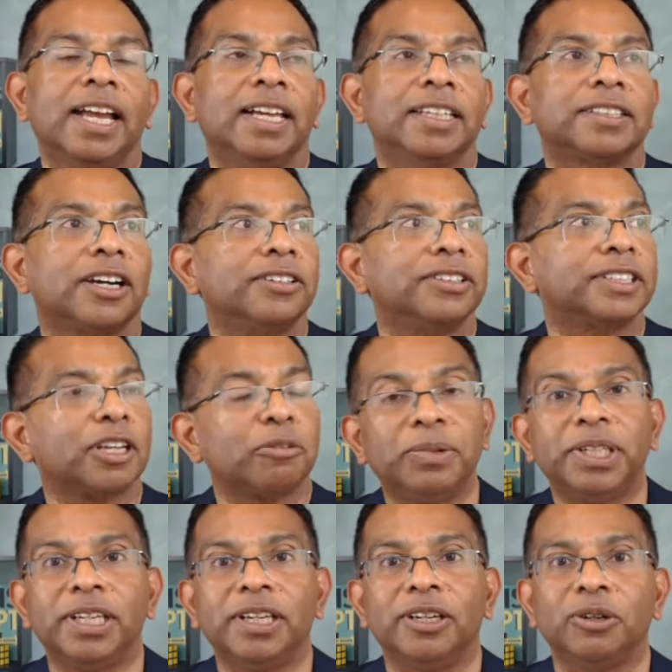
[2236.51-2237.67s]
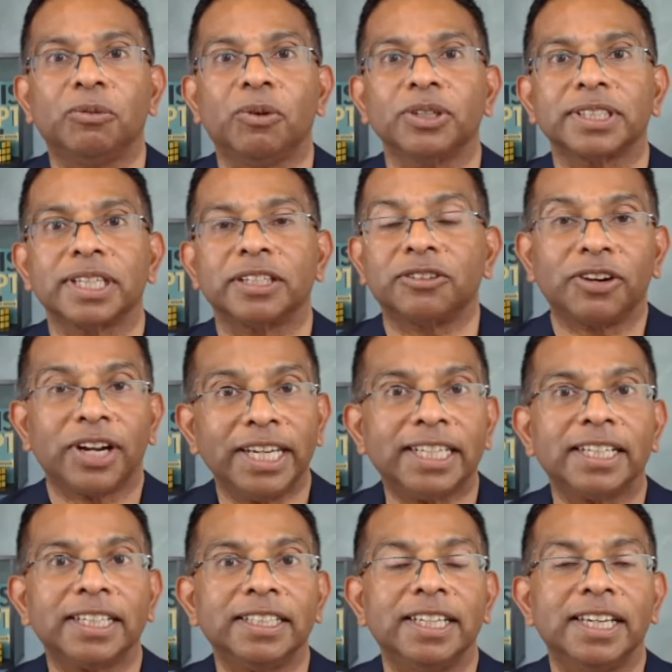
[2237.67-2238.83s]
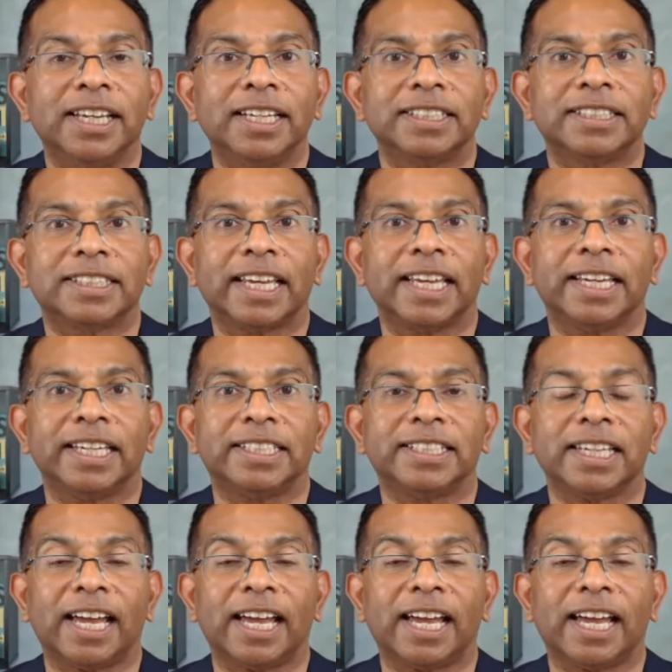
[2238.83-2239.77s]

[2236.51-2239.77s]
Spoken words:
So somebody who was a trainer said,